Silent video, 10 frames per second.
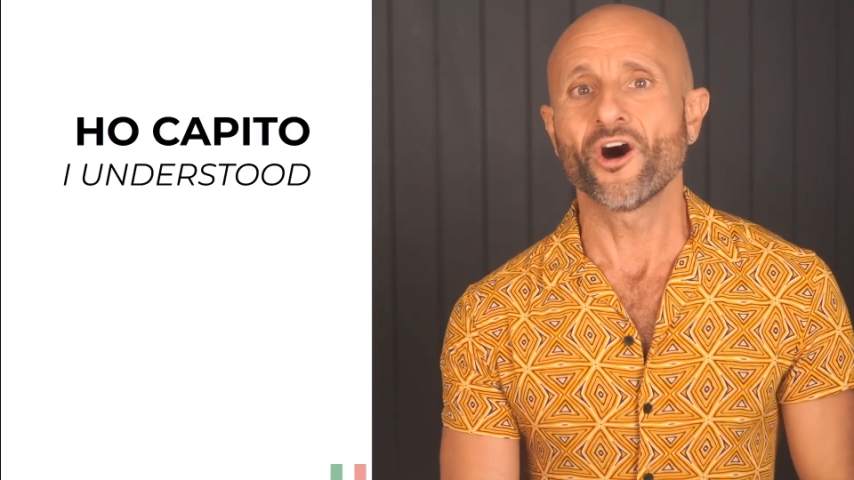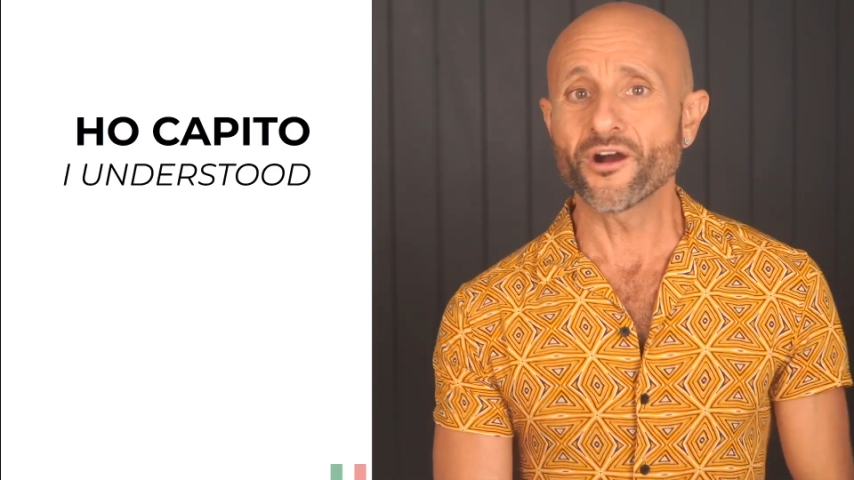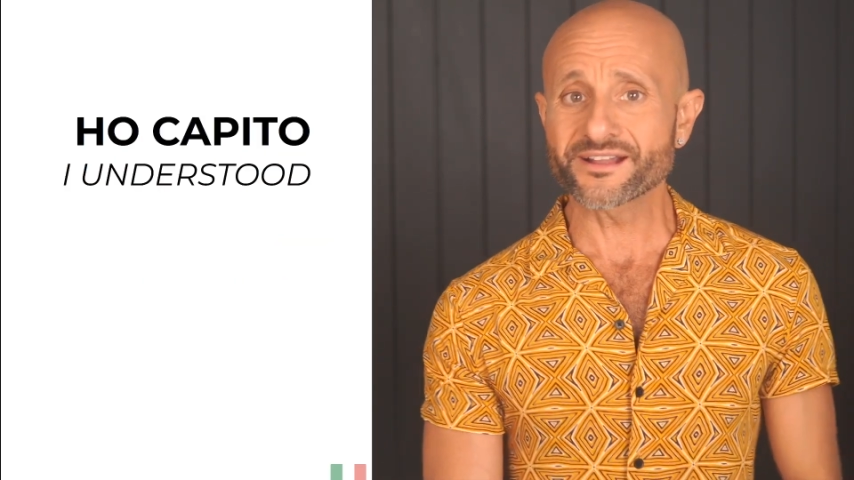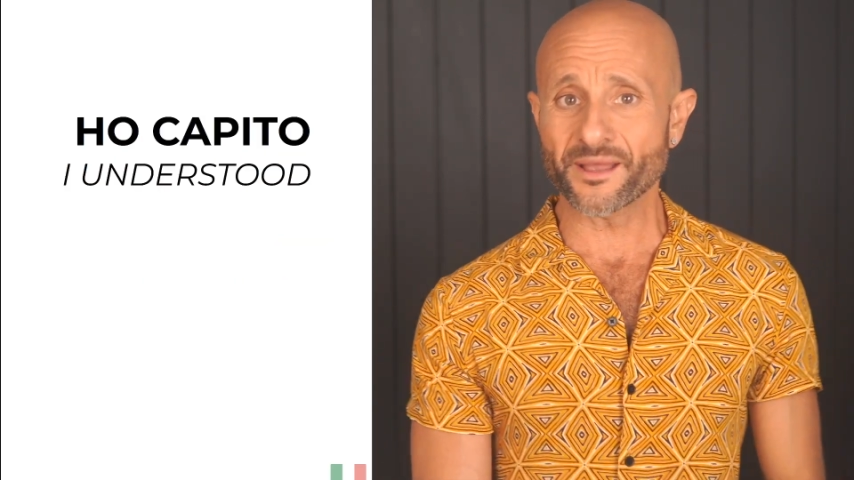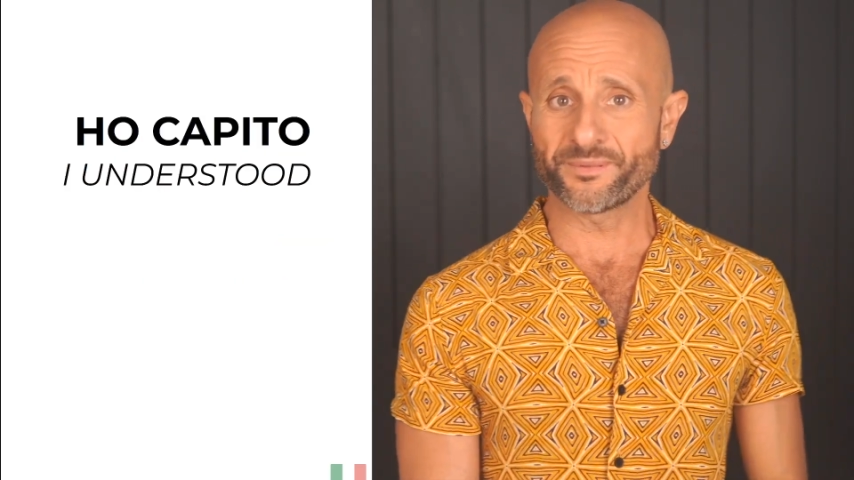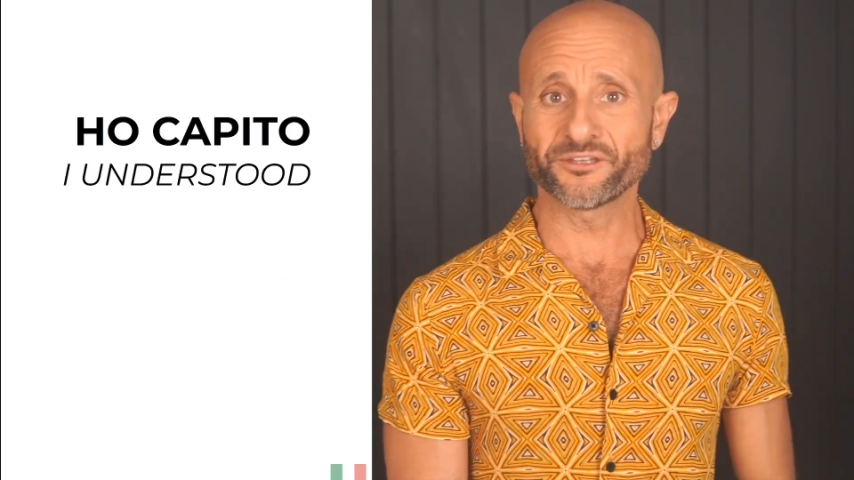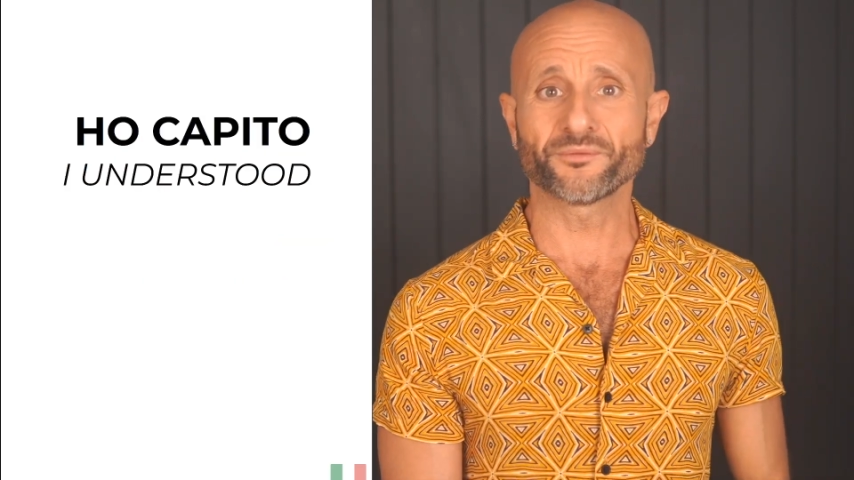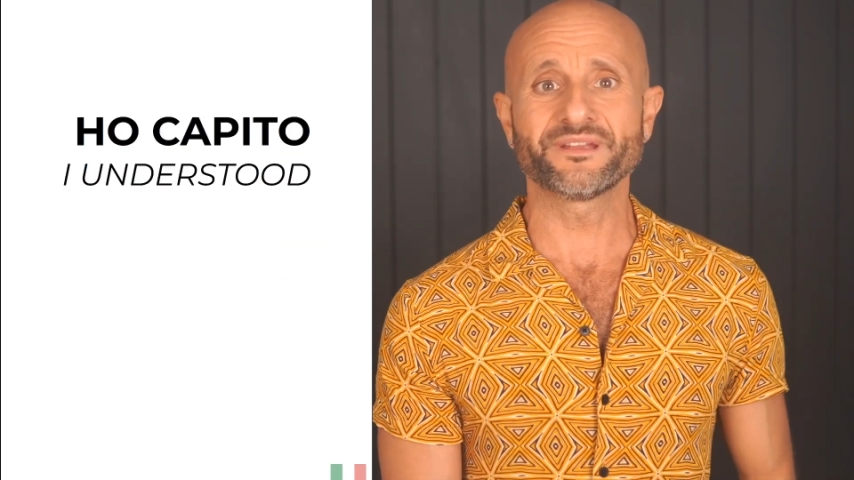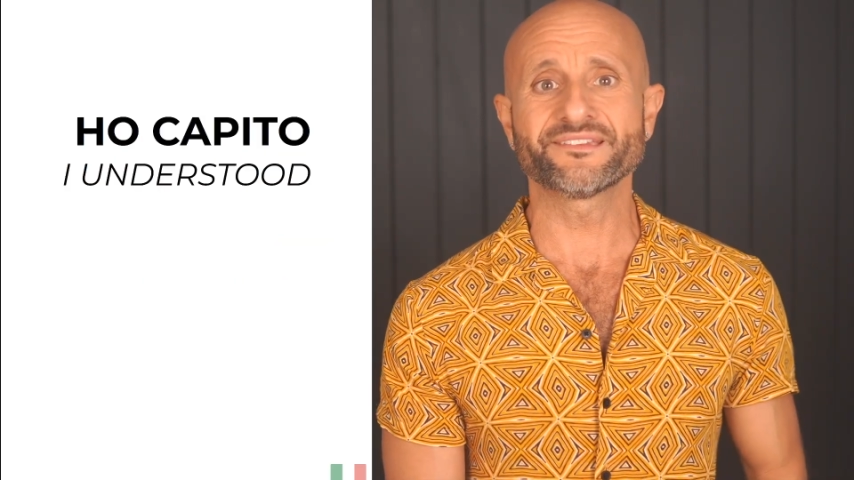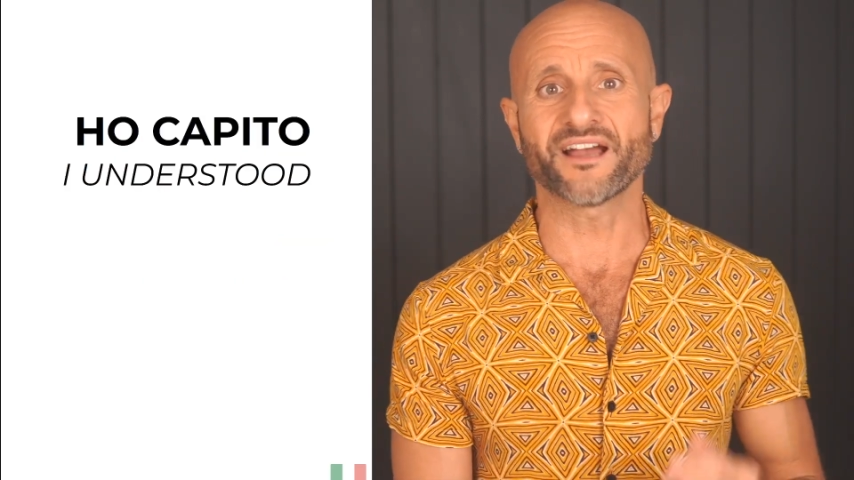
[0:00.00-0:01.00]
Ho capito
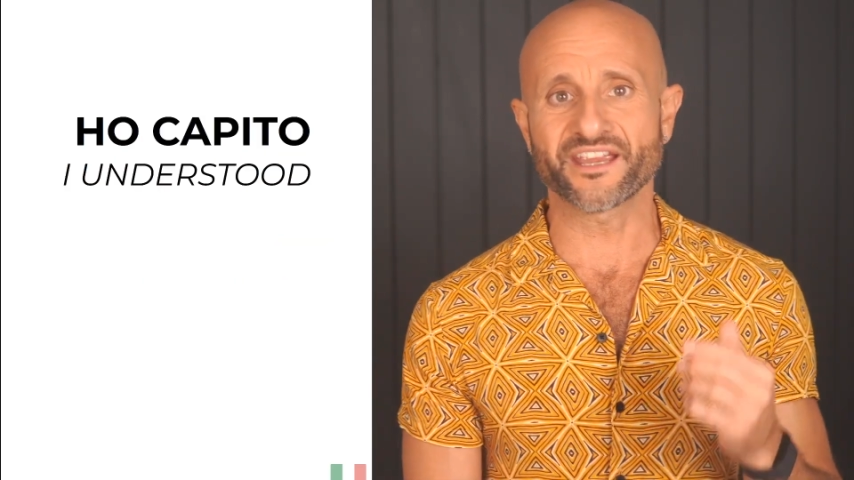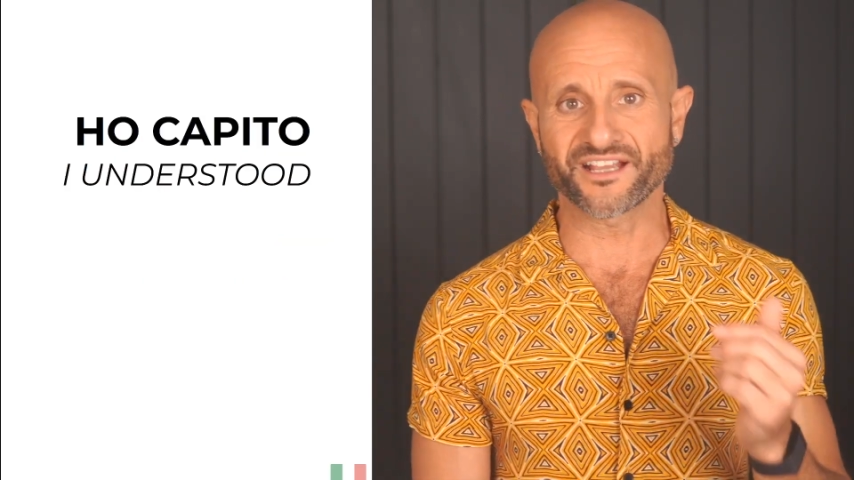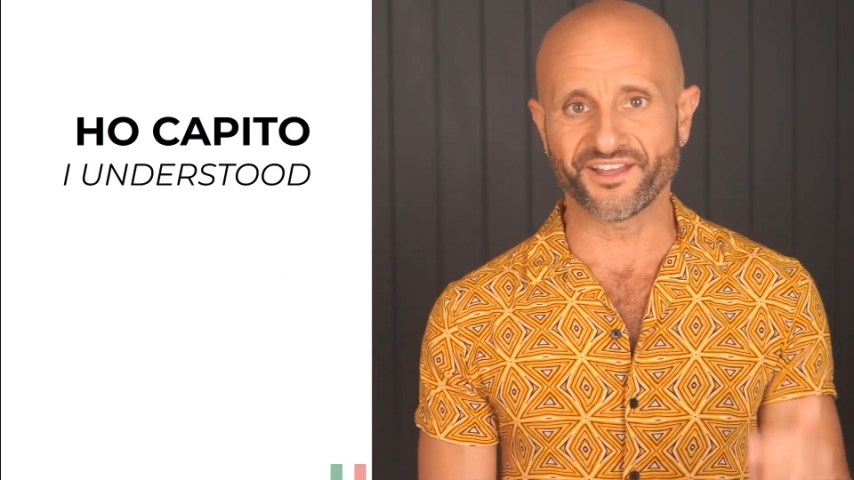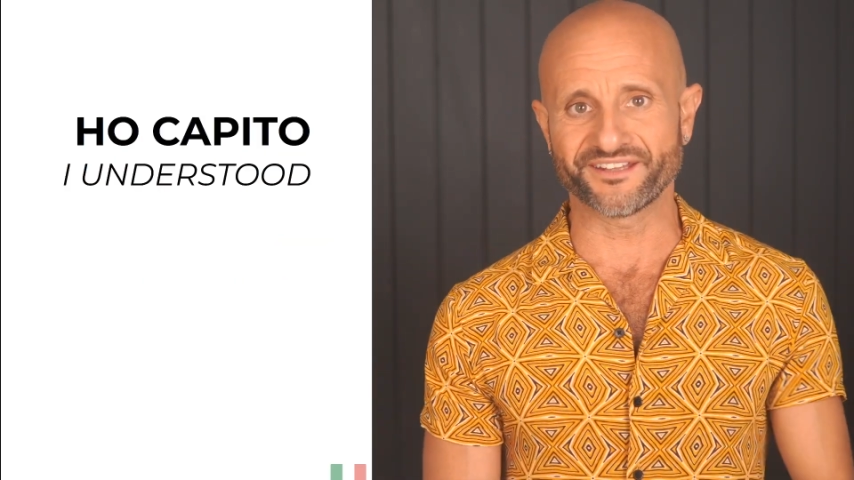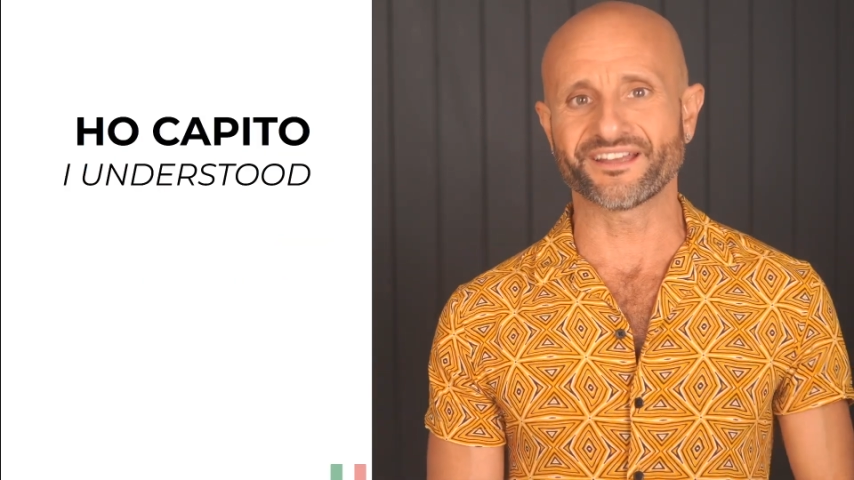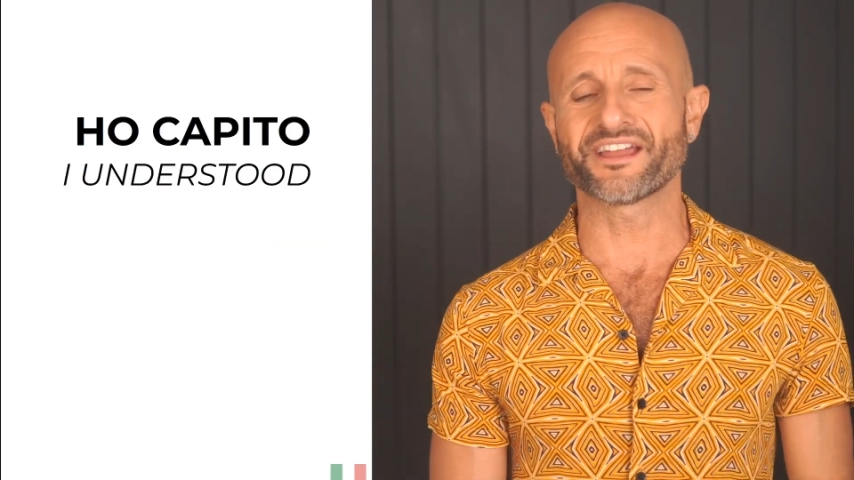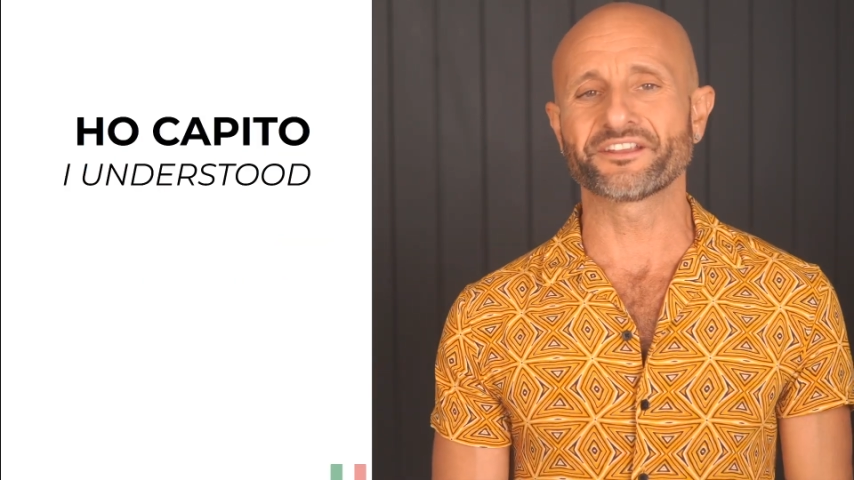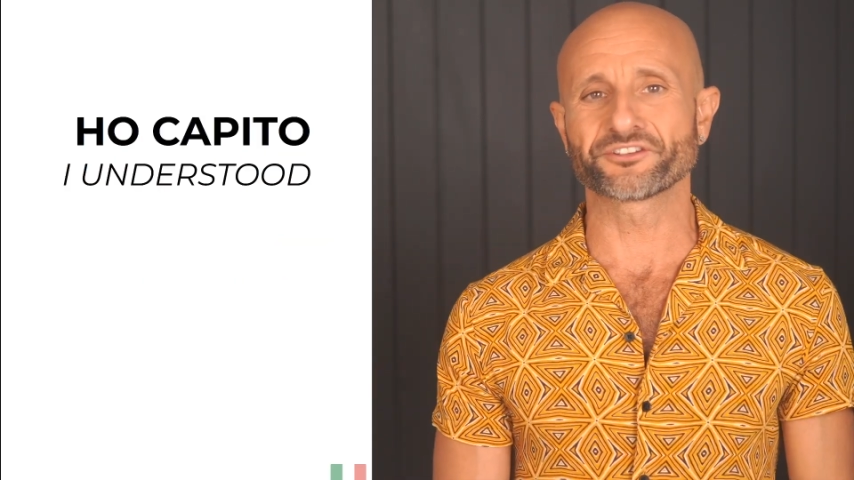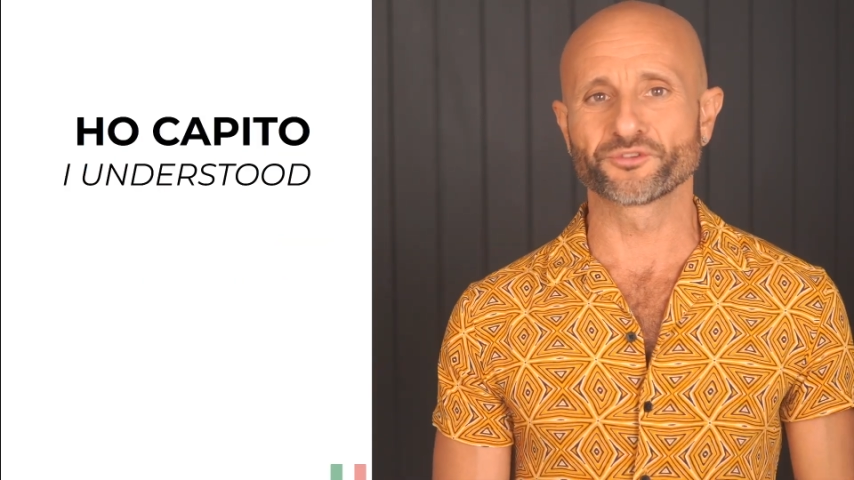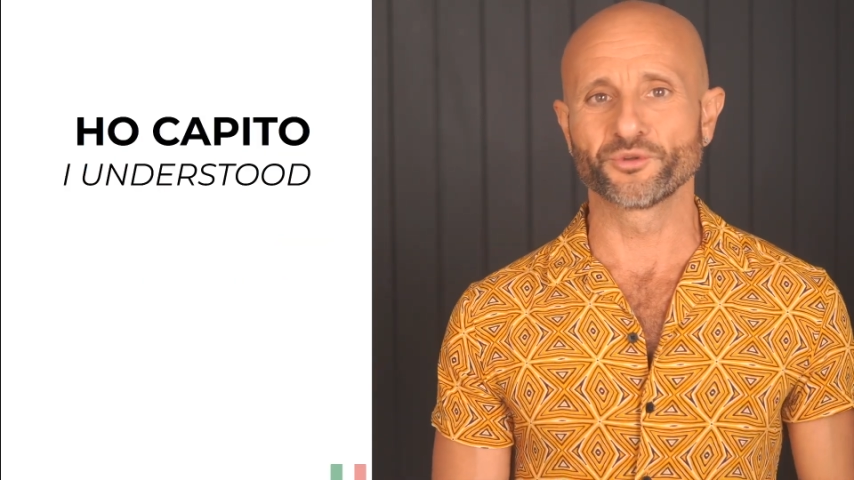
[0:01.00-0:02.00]
means I got it, I
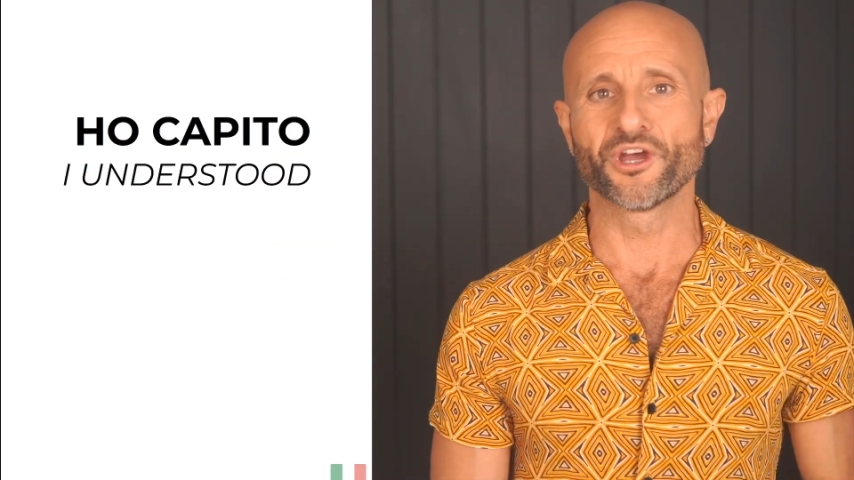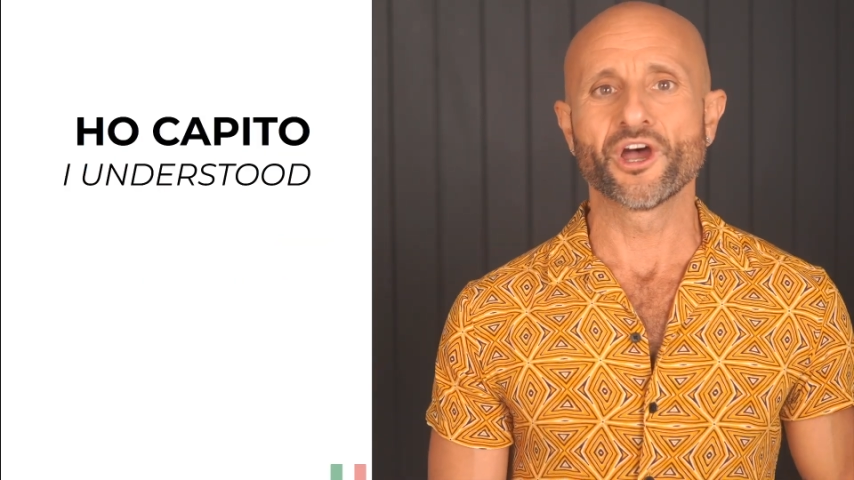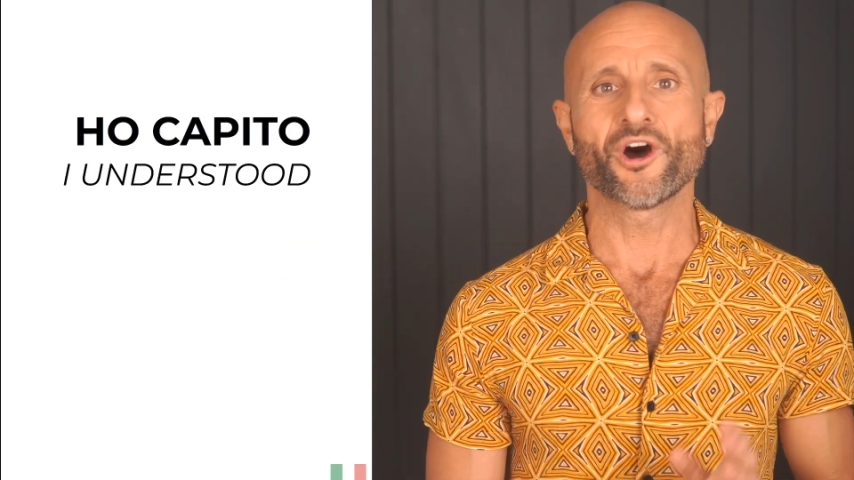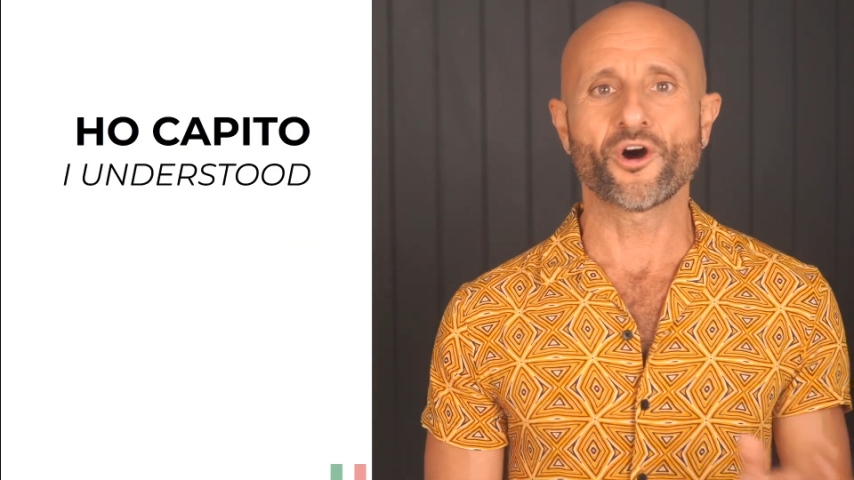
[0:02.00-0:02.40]
understood.